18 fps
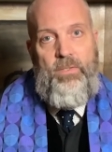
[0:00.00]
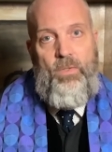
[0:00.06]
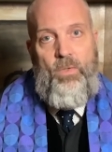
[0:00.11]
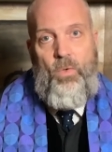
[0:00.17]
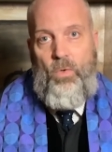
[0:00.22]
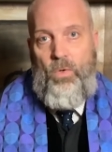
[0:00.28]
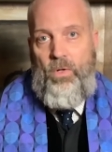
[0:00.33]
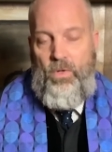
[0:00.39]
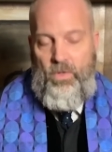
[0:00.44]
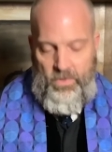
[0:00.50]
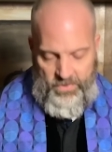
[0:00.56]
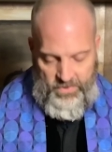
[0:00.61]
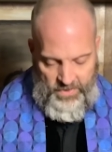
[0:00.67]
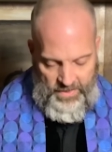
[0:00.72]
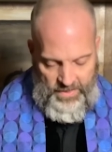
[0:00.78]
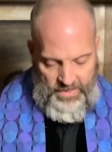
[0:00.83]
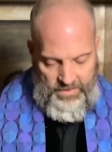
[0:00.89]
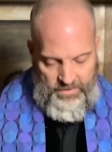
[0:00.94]
or
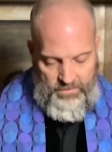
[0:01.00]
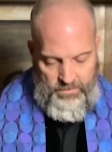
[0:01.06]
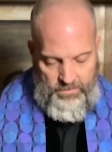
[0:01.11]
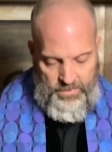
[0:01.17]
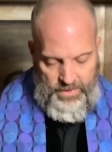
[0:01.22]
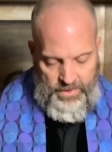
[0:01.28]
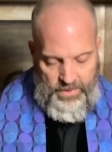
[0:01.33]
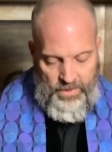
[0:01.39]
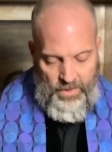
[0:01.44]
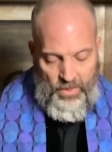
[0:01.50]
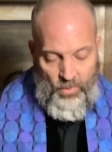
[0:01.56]
autonomy.